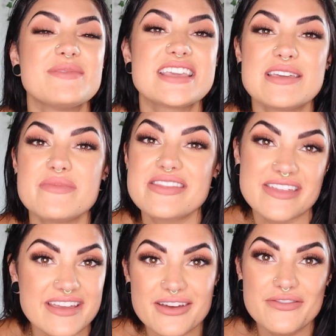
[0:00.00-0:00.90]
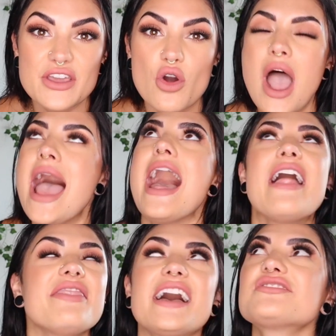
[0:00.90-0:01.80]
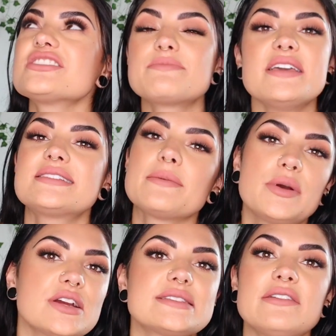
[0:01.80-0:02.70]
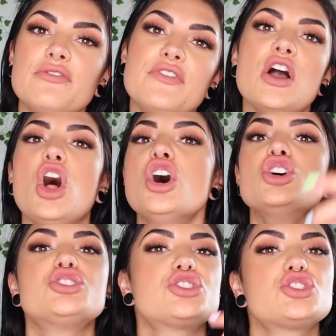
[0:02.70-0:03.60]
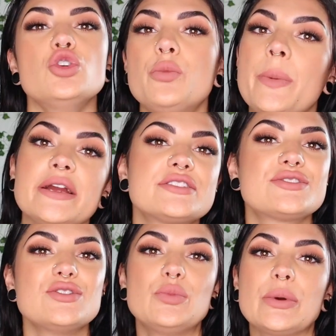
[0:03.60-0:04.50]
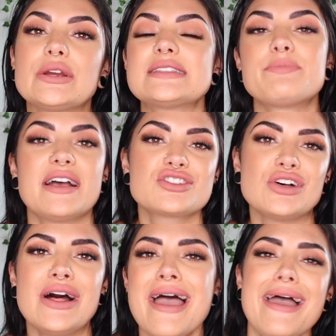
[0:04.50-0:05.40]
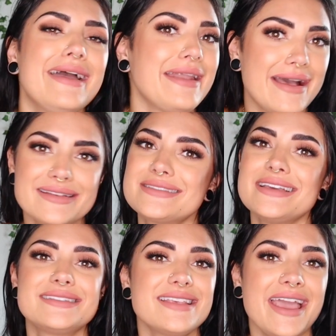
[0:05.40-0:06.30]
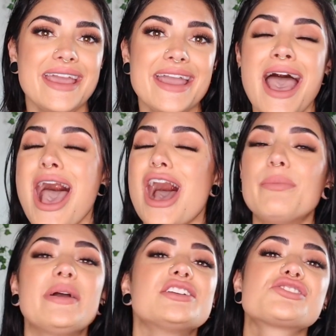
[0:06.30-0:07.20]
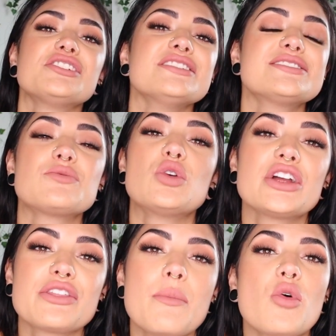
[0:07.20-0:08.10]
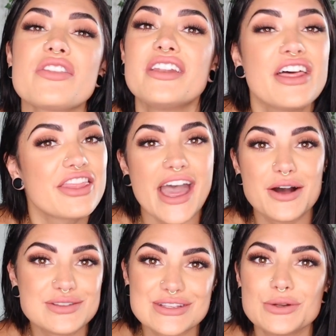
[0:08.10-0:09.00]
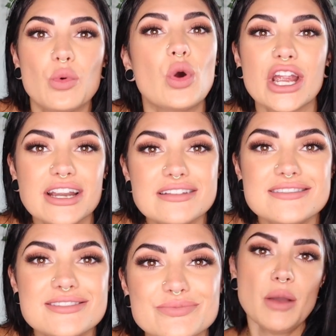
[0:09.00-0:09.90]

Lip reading: making me think of you, and that just makes the person feel super special. And as they say, a picture is worth more than 1,000 words.